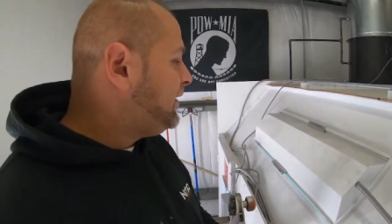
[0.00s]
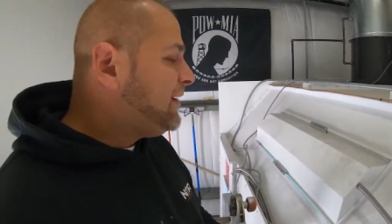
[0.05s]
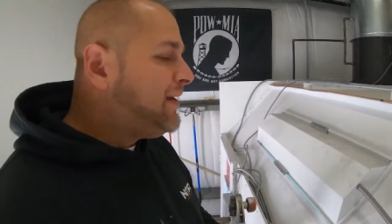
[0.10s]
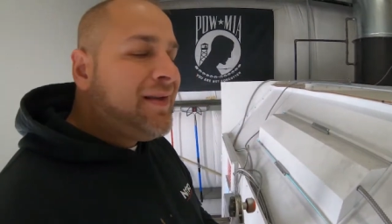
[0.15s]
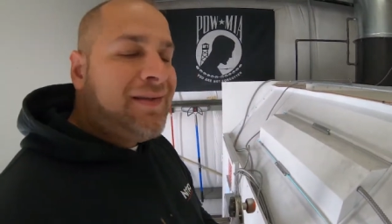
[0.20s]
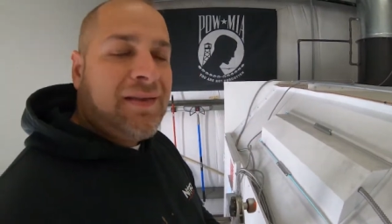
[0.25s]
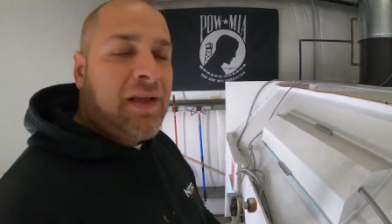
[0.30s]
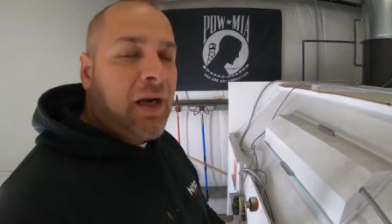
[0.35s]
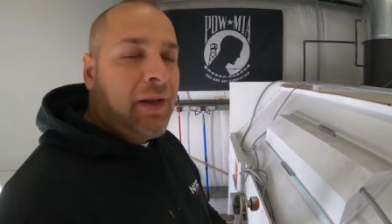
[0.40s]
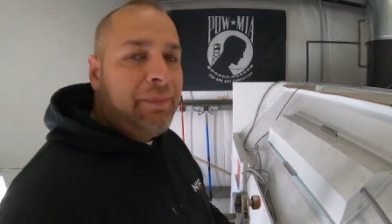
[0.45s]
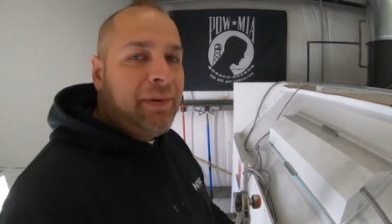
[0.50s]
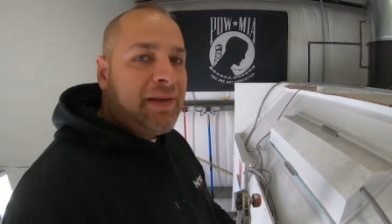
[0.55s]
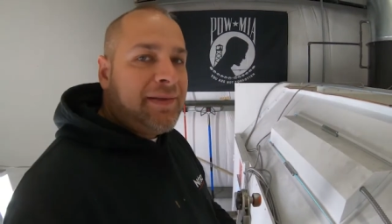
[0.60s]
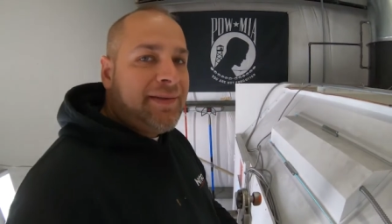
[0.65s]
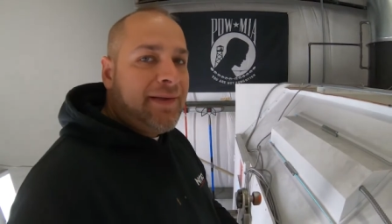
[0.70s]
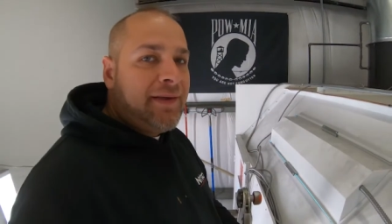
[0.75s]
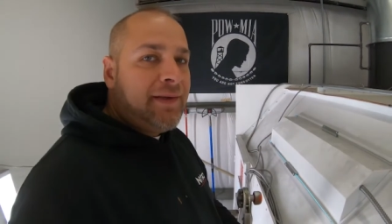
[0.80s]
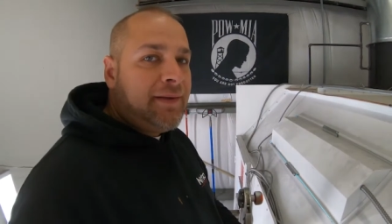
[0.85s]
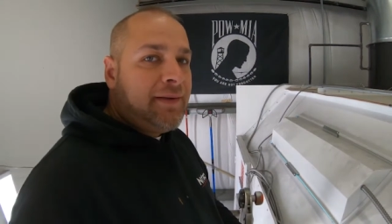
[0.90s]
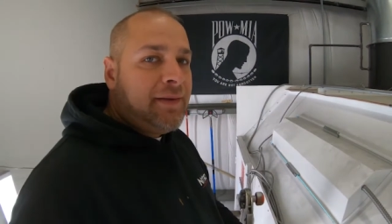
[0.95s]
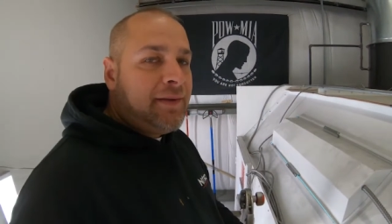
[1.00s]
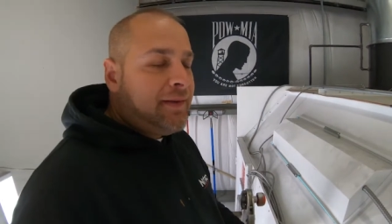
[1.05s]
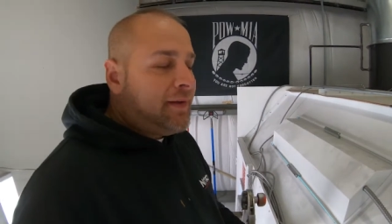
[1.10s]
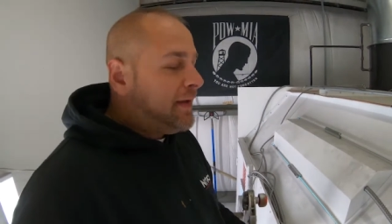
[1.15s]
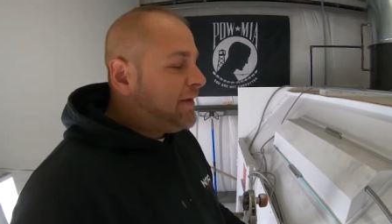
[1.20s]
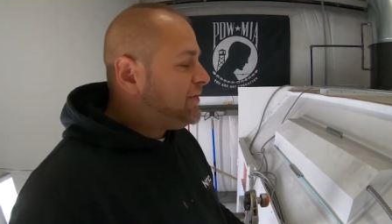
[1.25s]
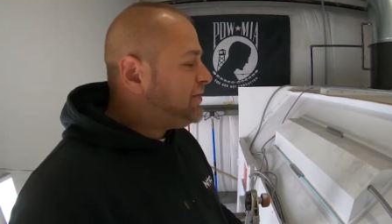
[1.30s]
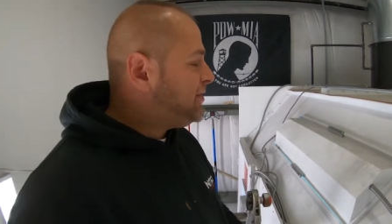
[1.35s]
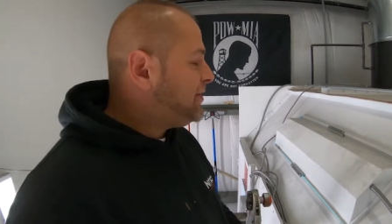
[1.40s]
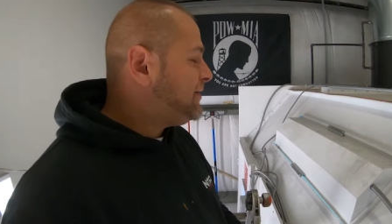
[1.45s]
it's not a big deal.
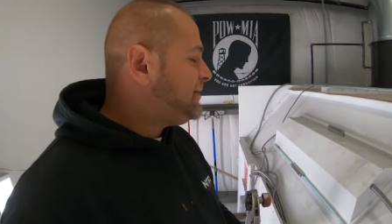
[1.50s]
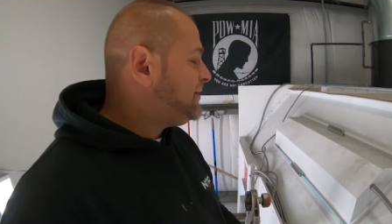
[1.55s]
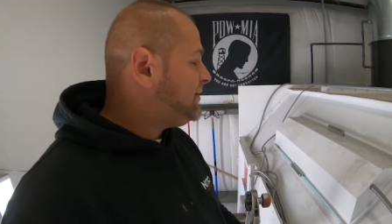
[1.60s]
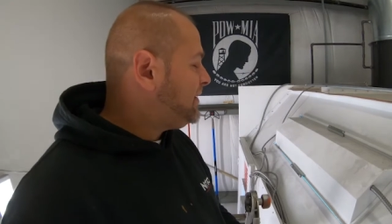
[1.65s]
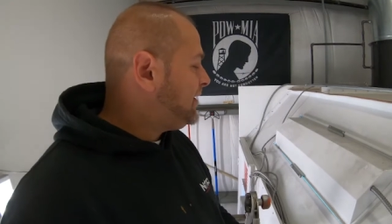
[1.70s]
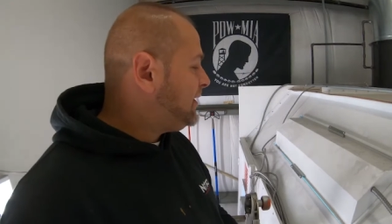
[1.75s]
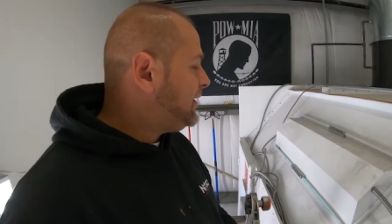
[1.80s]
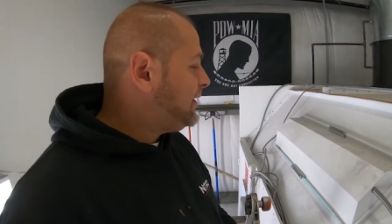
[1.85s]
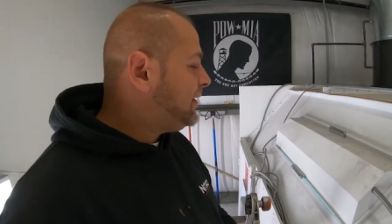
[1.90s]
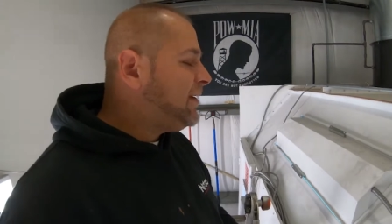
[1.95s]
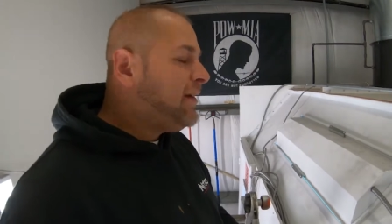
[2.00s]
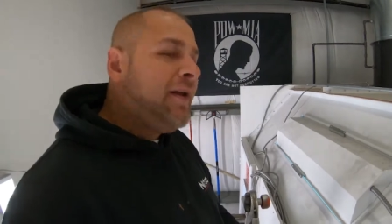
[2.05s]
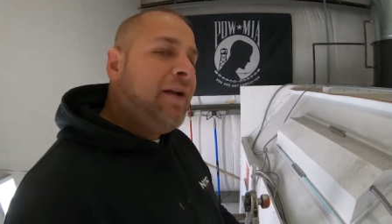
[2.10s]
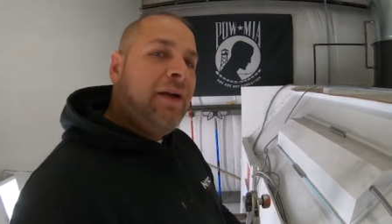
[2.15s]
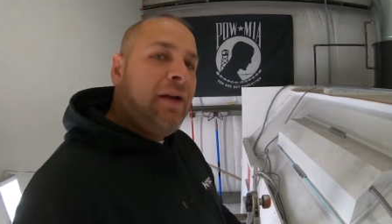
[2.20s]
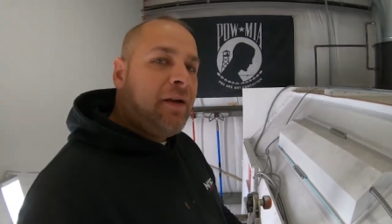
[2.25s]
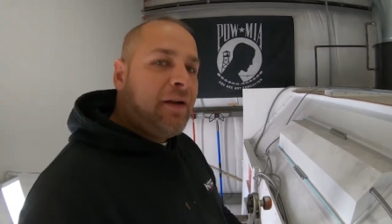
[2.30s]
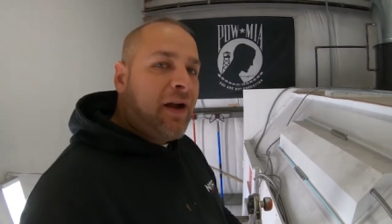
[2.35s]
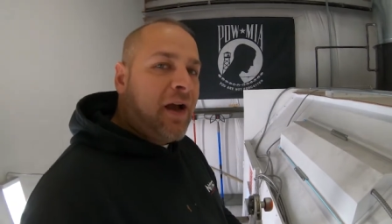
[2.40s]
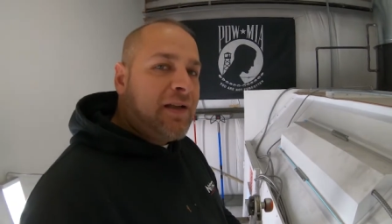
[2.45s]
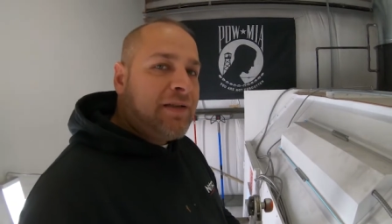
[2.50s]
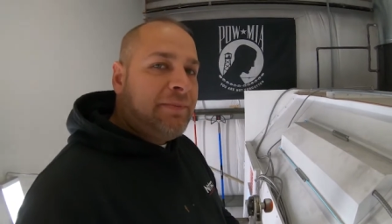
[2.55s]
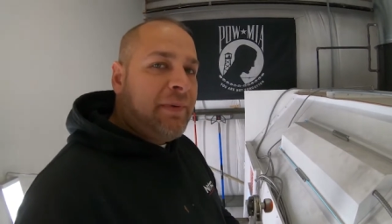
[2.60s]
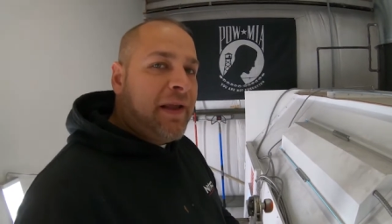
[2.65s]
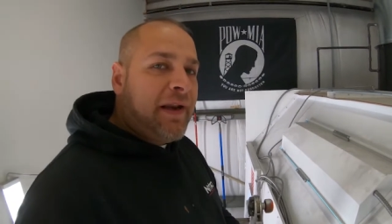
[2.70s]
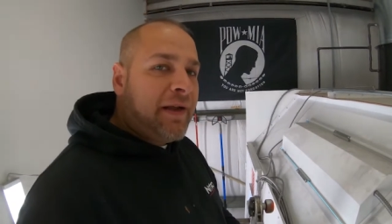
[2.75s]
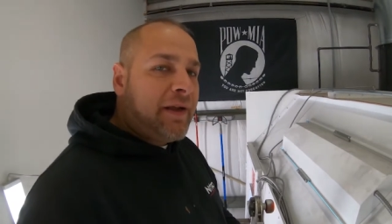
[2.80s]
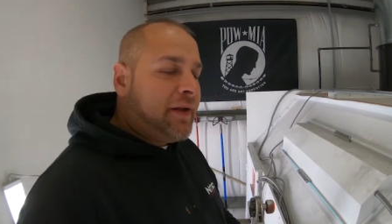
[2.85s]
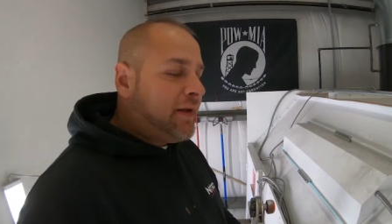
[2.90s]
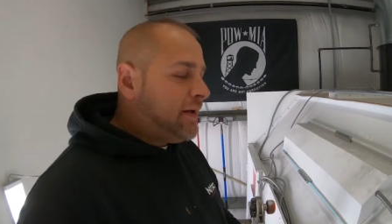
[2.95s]
It's just cosmetic